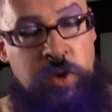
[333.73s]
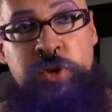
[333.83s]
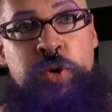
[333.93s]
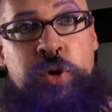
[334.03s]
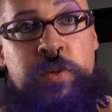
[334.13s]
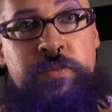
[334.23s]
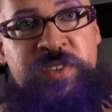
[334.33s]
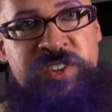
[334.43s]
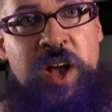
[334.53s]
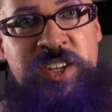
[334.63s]
you're
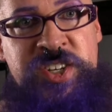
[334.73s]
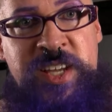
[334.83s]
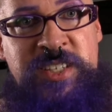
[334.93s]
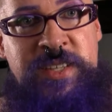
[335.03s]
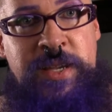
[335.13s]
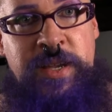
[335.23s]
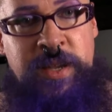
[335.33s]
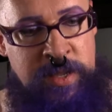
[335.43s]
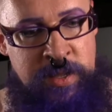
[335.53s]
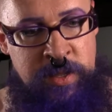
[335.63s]
misogynistic,
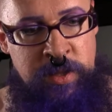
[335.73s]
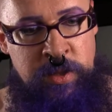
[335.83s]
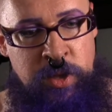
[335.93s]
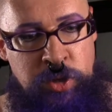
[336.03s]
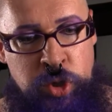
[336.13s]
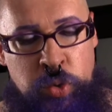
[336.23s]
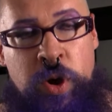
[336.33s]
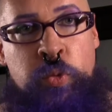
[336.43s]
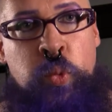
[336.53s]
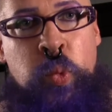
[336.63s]
you're
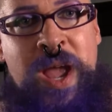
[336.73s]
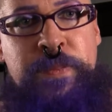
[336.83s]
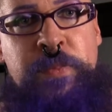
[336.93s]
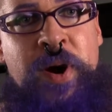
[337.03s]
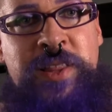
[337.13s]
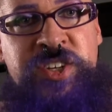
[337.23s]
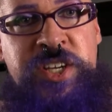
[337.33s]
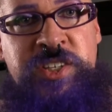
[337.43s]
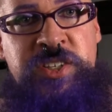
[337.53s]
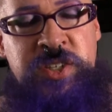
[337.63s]
a rape
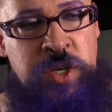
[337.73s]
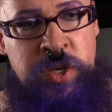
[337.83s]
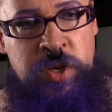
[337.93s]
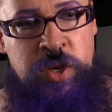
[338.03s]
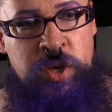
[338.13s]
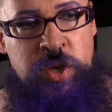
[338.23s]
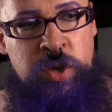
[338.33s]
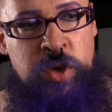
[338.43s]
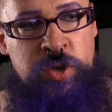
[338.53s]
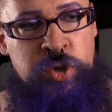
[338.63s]
apologist,
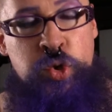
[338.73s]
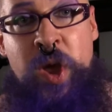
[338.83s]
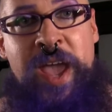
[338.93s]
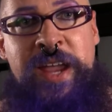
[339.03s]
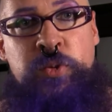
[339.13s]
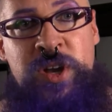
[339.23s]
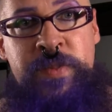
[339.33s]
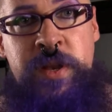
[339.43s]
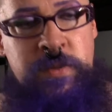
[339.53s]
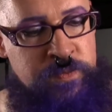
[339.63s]
you hate
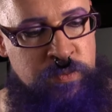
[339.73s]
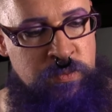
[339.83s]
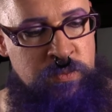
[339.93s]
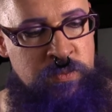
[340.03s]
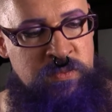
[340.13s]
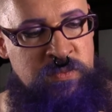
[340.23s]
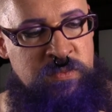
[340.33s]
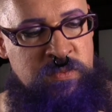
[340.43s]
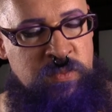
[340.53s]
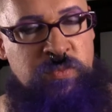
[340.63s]
women,
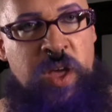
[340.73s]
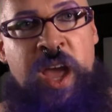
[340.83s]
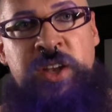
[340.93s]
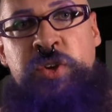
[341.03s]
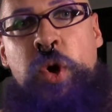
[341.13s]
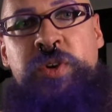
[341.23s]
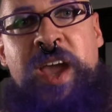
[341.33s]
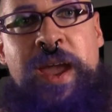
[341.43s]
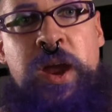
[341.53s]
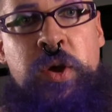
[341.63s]
and you don't
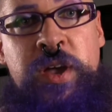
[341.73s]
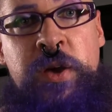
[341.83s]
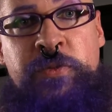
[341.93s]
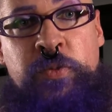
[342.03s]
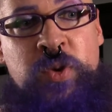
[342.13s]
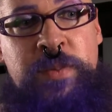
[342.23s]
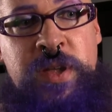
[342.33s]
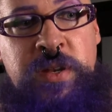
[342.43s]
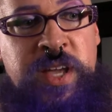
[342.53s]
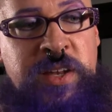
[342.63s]
care if
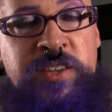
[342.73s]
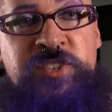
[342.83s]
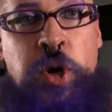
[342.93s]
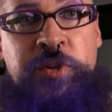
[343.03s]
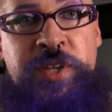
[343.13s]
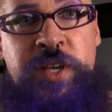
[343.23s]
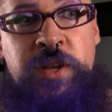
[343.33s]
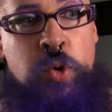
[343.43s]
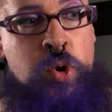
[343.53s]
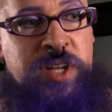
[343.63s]
women get
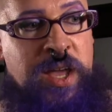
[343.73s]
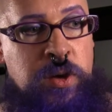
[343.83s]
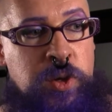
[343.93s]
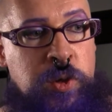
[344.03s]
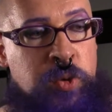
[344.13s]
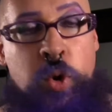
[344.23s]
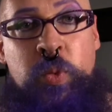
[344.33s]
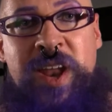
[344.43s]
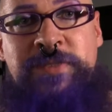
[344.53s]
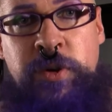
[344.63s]
assaulted or killed or
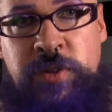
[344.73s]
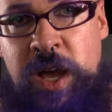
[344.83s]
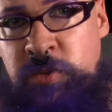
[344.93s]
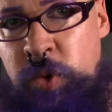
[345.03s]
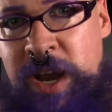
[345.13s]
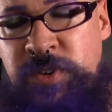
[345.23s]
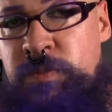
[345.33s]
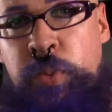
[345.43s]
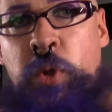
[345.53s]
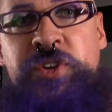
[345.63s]
whatever, that whatever
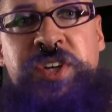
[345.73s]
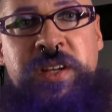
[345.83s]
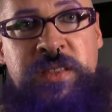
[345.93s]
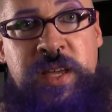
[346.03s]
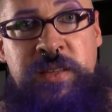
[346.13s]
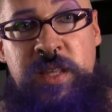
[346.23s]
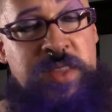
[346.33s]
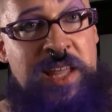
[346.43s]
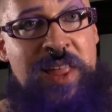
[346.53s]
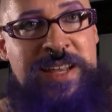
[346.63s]
bullshit thing that
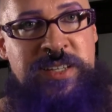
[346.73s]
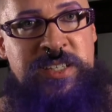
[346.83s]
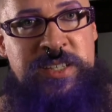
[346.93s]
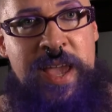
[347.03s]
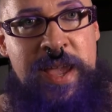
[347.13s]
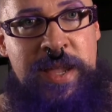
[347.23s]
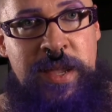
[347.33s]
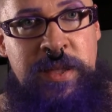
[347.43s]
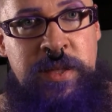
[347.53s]
they like to say